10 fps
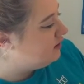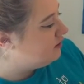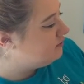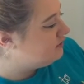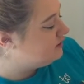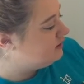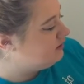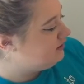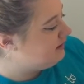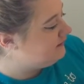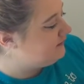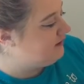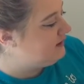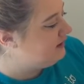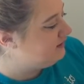Oh good, look, he's
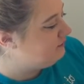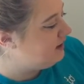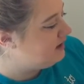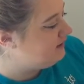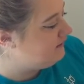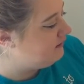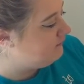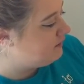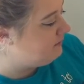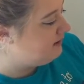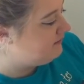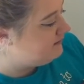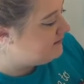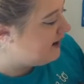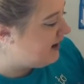taking his medicine from his
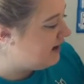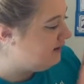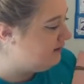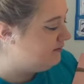dad.